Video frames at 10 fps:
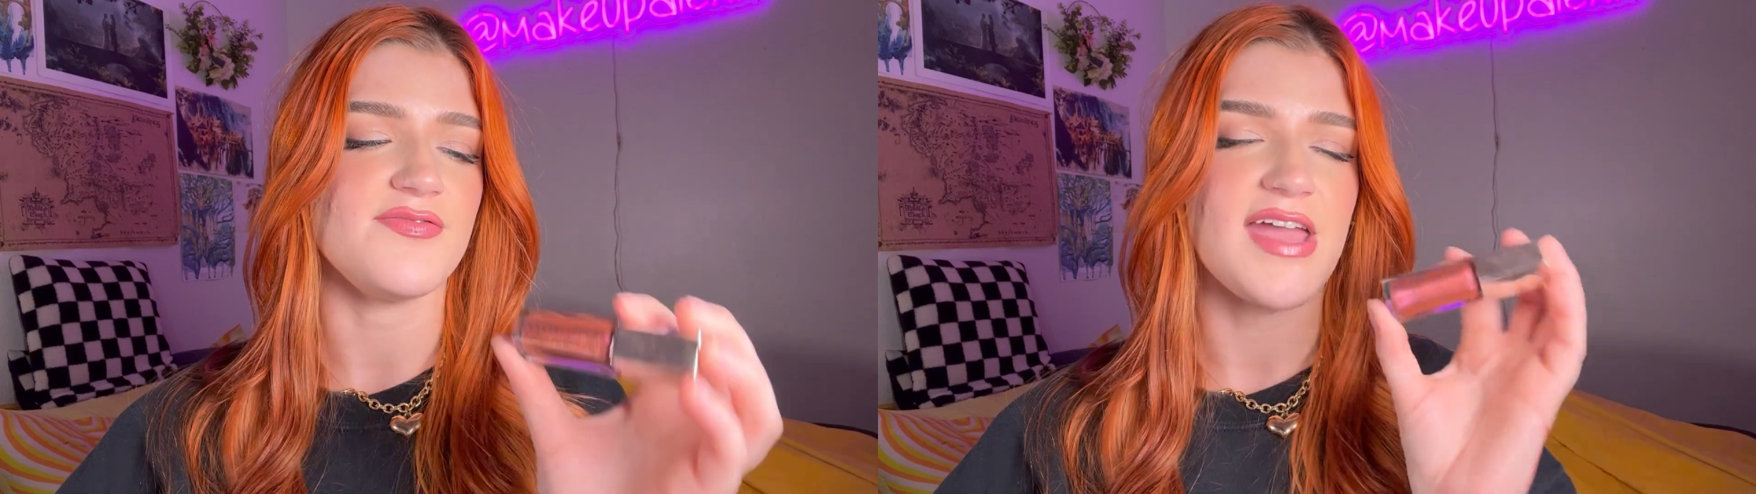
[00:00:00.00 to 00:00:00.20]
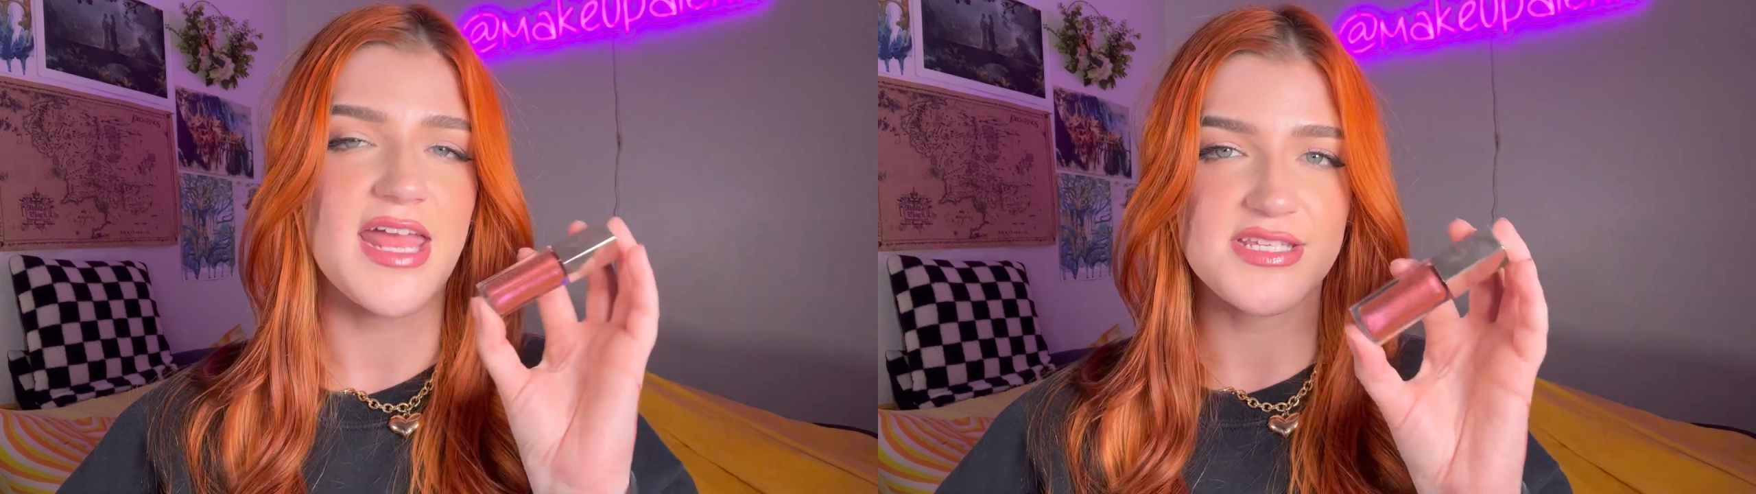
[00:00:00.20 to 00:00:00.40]

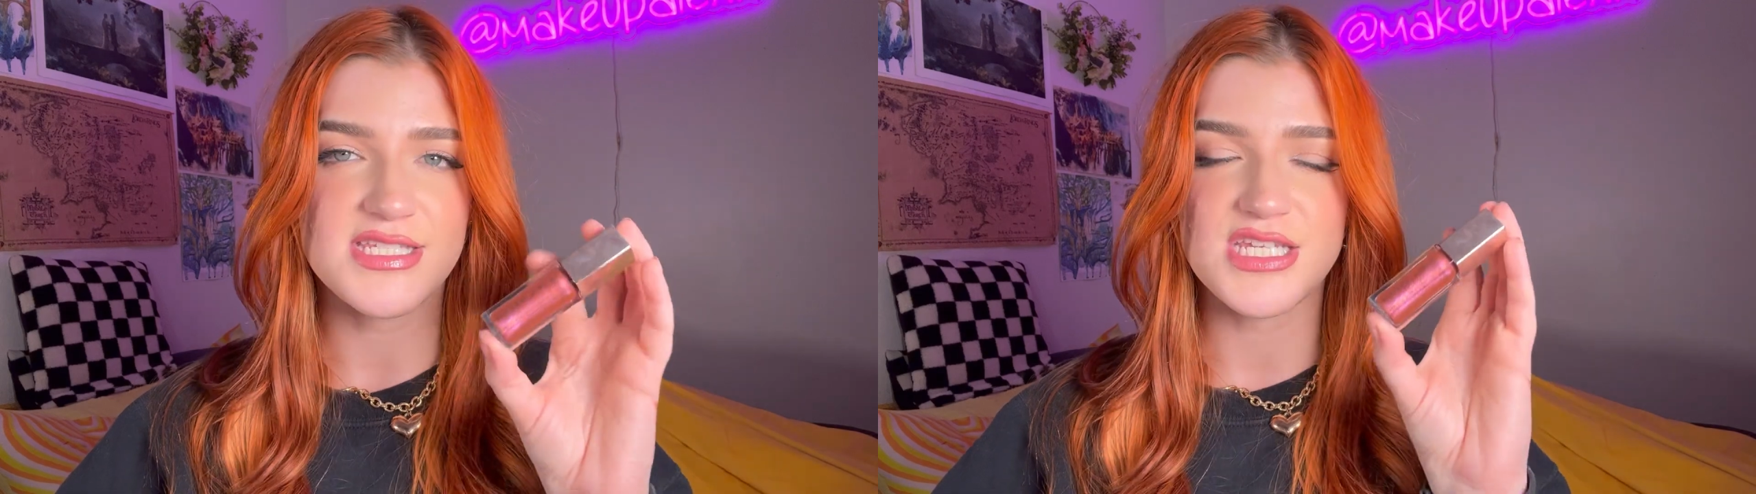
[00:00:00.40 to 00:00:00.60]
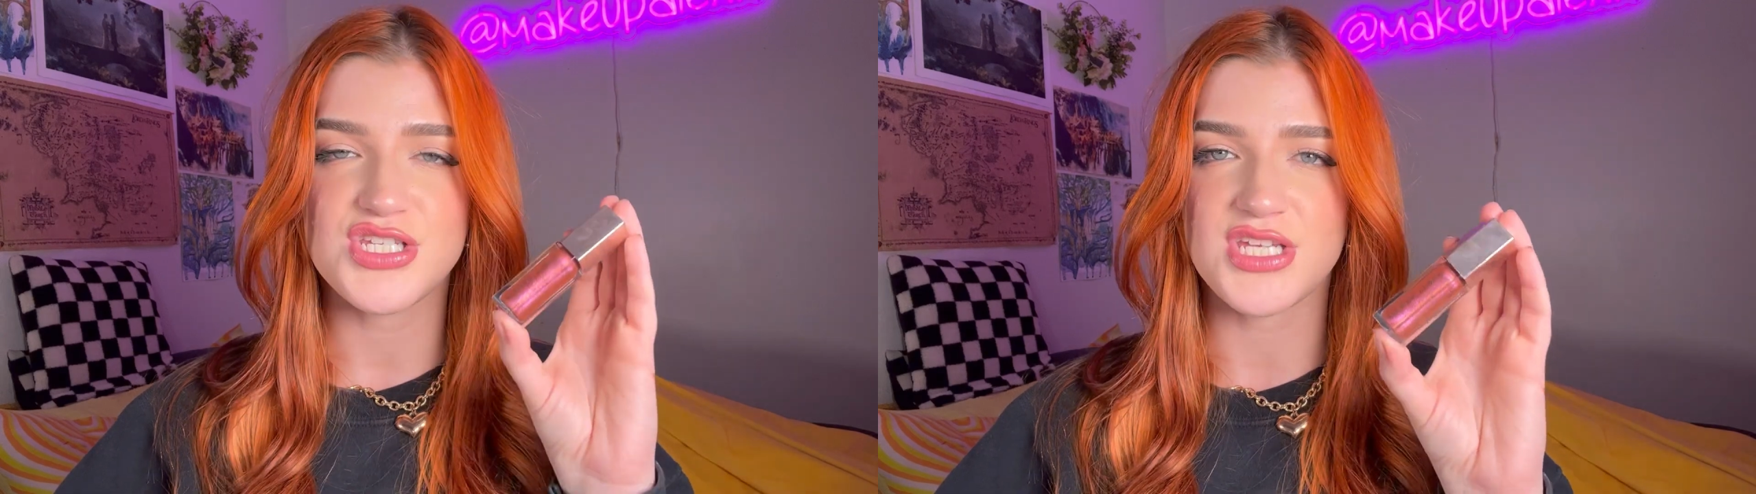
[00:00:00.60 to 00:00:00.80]

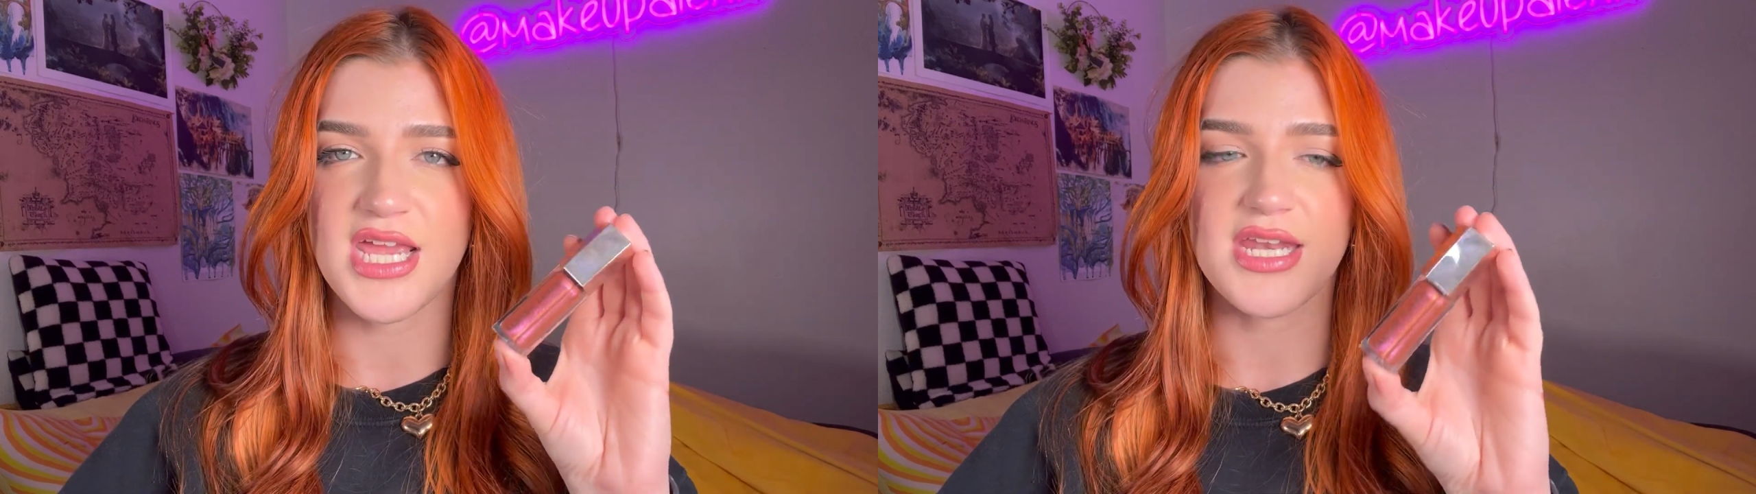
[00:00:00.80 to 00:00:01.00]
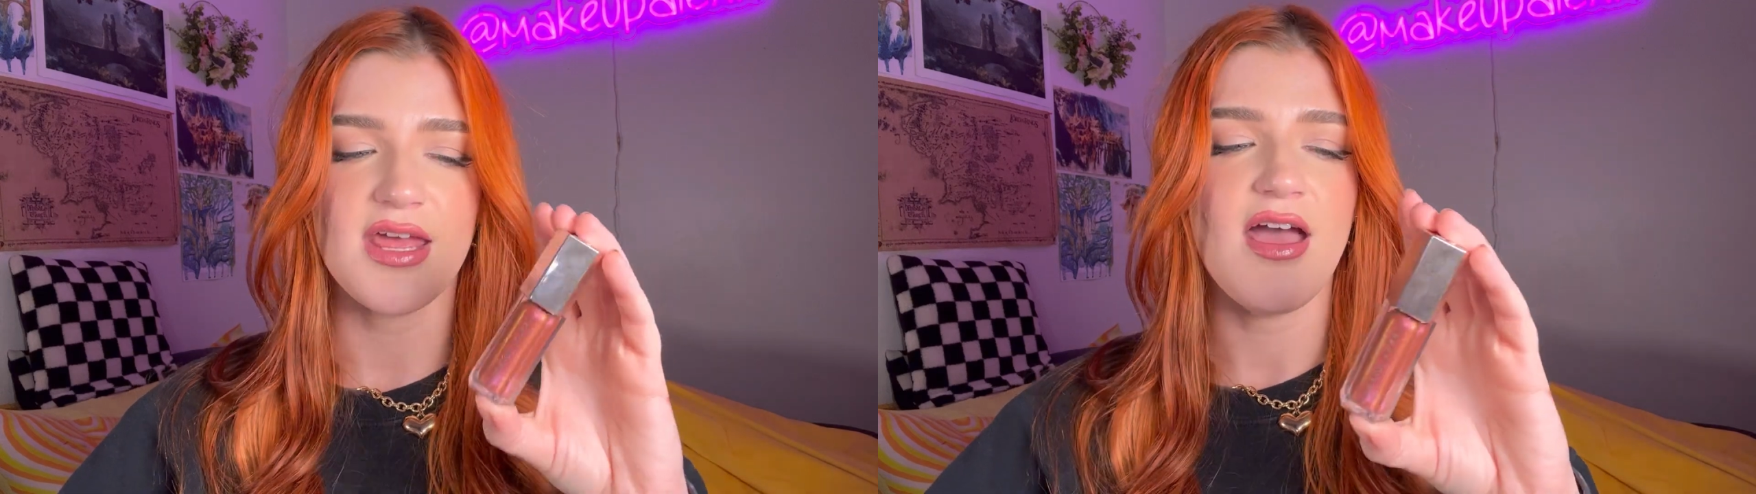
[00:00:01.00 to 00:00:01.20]
Fantasy
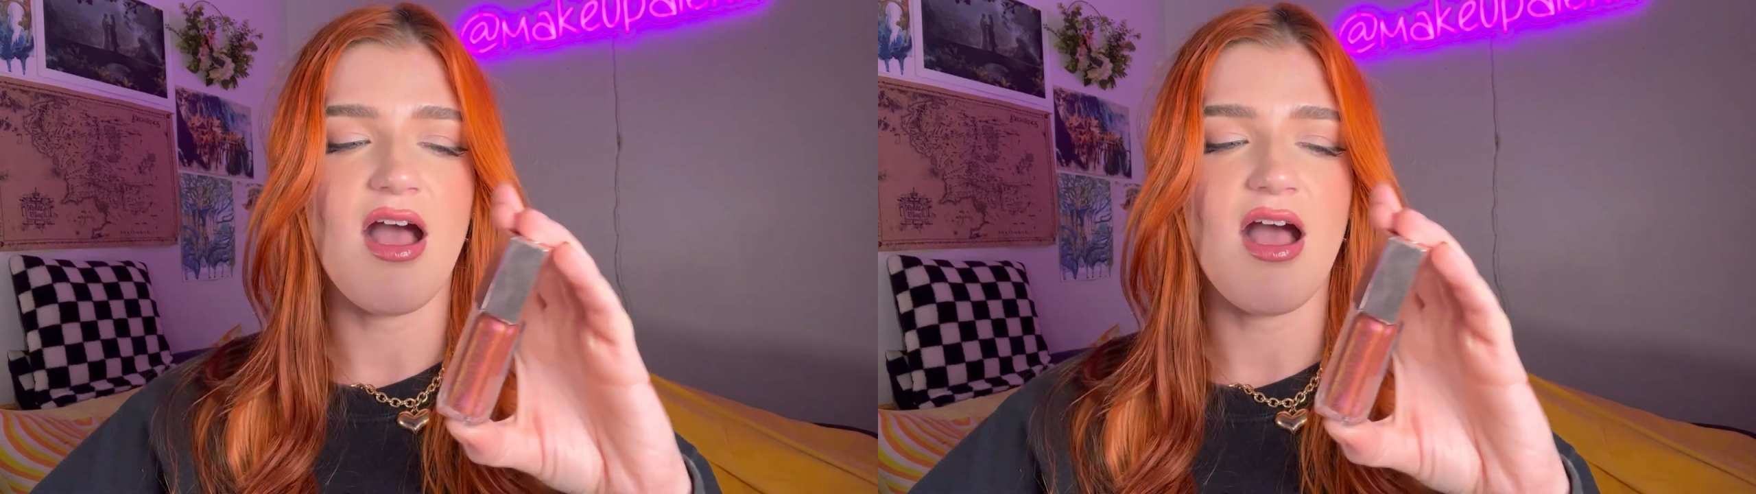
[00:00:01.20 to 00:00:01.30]
shade